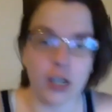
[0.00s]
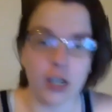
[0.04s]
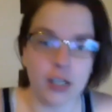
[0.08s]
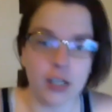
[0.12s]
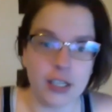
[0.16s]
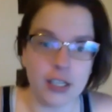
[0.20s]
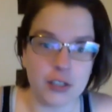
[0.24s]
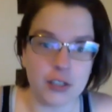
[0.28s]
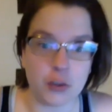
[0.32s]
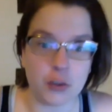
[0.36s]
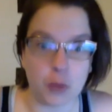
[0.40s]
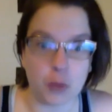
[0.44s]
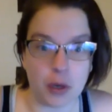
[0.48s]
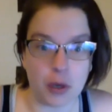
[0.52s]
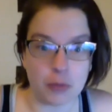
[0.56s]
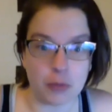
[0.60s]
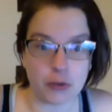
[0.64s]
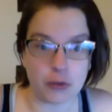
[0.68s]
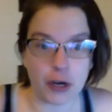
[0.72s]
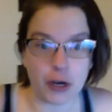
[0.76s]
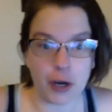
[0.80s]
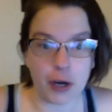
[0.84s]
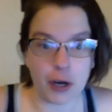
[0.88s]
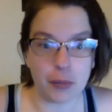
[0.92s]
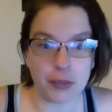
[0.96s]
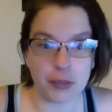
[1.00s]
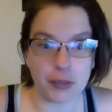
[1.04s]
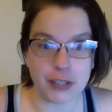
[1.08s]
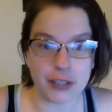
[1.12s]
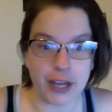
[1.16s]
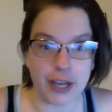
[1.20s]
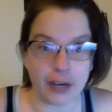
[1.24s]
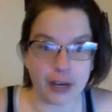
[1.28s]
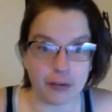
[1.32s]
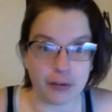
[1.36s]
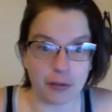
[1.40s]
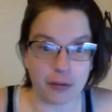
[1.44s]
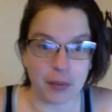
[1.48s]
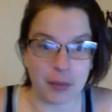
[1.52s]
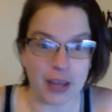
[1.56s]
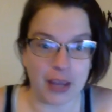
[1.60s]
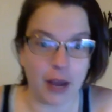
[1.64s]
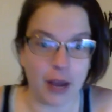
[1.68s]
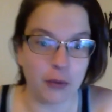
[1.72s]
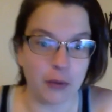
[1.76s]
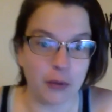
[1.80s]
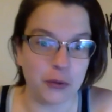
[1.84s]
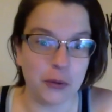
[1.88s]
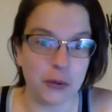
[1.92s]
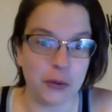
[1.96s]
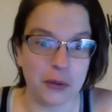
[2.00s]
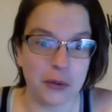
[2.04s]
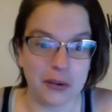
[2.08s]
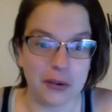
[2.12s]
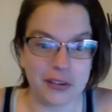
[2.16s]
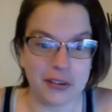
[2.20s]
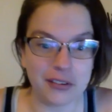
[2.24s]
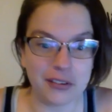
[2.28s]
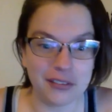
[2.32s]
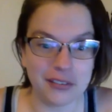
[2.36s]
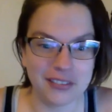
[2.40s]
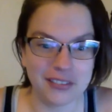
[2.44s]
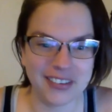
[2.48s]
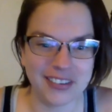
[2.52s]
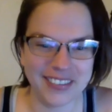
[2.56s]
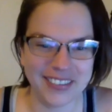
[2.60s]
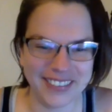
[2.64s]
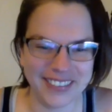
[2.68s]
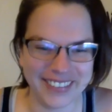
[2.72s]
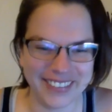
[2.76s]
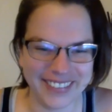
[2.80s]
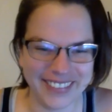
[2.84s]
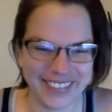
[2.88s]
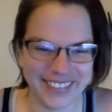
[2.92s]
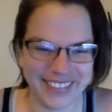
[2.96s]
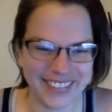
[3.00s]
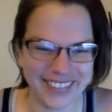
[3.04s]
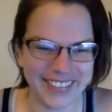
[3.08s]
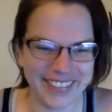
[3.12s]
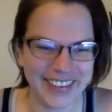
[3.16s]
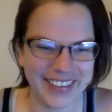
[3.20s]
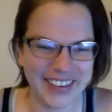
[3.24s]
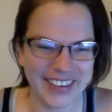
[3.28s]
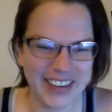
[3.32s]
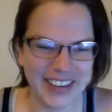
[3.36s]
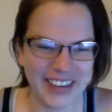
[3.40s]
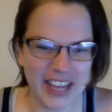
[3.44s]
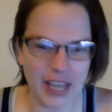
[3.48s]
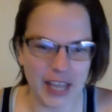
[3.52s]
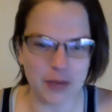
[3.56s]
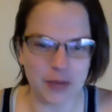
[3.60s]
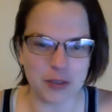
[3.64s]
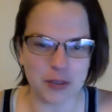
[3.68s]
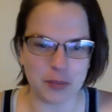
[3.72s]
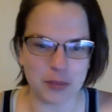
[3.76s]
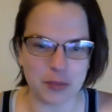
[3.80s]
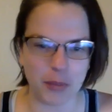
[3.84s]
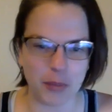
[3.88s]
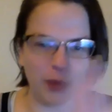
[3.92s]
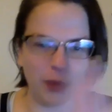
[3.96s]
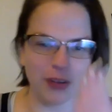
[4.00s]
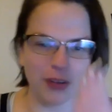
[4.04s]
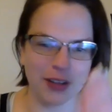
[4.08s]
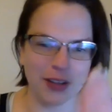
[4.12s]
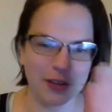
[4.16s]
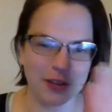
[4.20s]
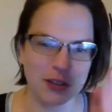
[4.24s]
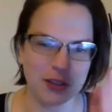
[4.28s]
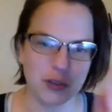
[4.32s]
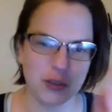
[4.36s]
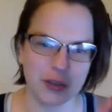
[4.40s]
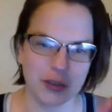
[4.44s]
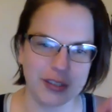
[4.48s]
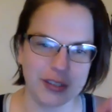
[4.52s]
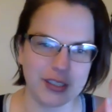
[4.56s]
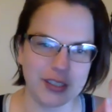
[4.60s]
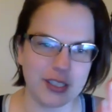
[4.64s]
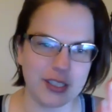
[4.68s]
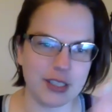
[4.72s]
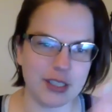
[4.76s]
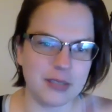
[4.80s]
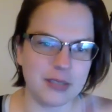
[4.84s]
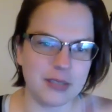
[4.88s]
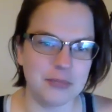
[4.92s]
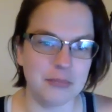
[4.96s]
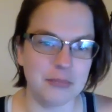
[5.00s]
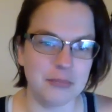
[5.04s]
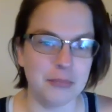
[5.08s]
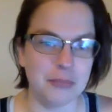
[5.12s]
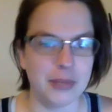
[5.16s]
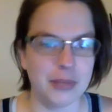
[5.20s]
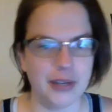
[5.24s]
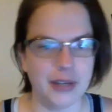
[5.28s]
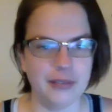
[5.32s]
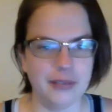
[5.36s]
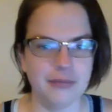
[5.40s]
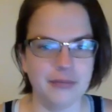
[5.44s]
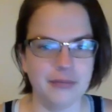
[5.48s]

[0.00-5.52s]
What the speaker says: He's the one I'm trying to protect from the outdoors. He was born on the streets, but